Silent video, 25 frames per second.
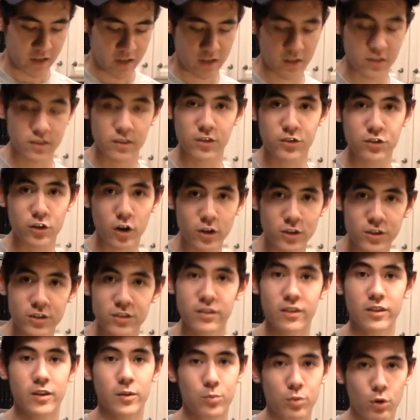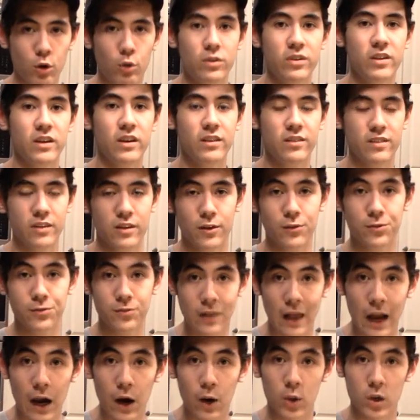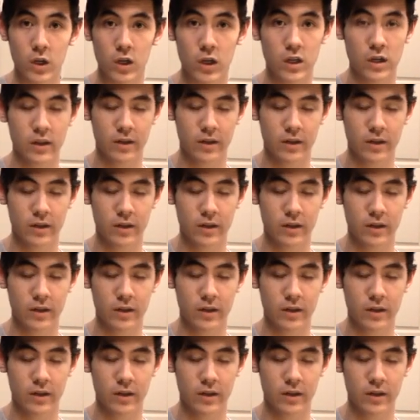The starches and the proteins in the flour